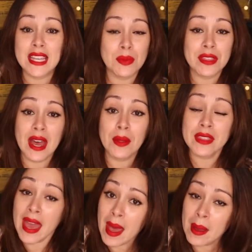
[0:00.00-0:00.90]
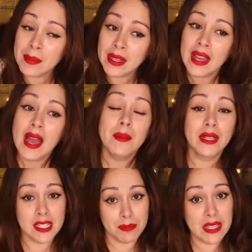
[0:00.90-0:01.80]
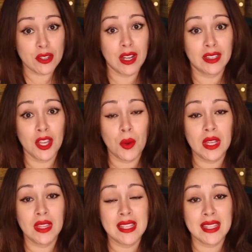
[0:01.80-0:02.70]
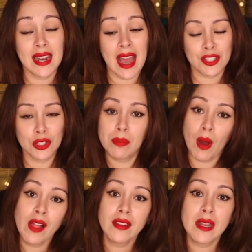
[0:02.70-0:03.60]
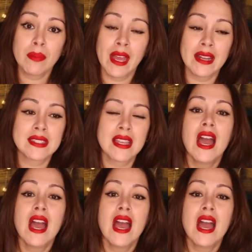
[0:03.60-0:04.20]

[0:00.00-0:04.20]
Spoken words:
And without them, because bees are not the only things that actually pollinate plants,